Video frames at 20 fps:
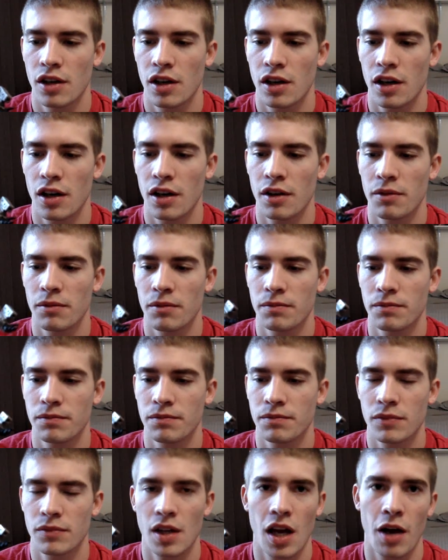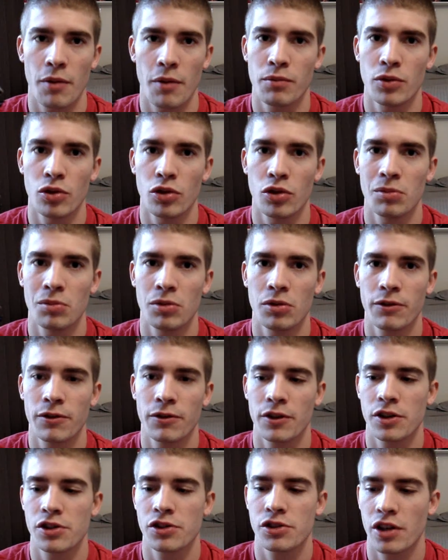abnormal
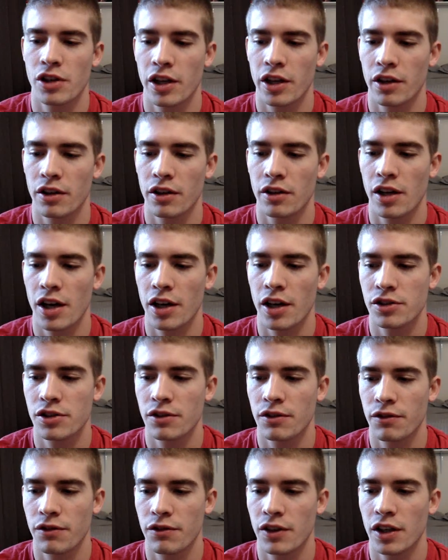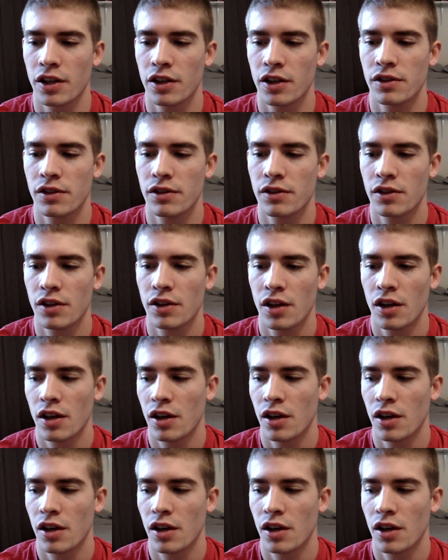for Australian action figures.